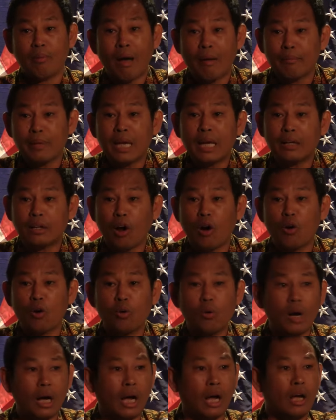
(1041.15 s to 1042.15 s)
Bama biya
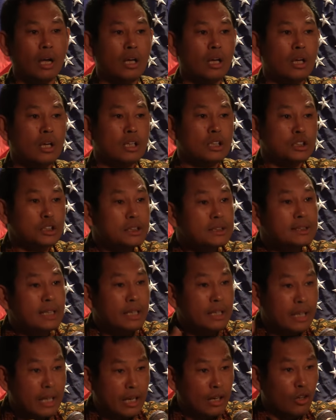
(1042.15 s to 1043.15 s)
Tangua, she's
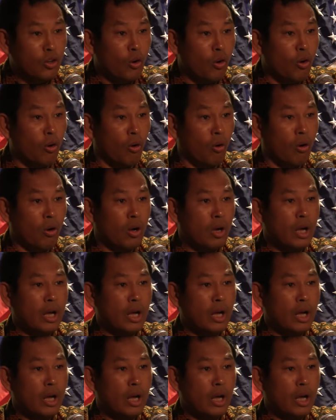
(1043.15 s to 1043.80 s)
a net law.